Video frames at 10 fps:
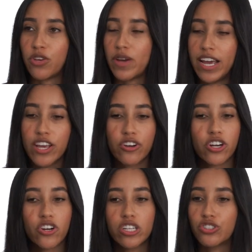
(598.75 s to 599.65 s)
You hate your
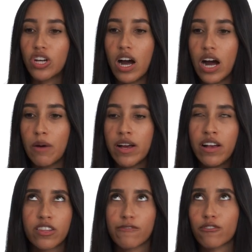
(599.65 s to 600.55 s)
current job,
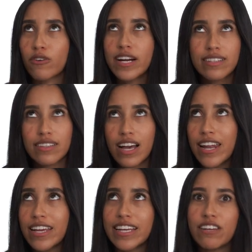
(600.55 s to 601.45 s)
the fluorescent
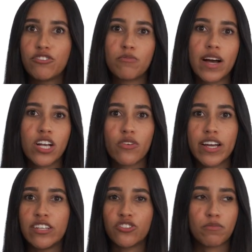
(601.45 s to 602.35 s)
lighting, it gives you
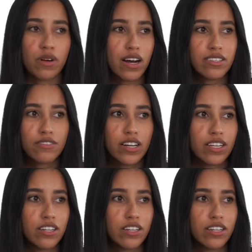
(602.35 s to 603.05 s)
migraines, your boss is fucking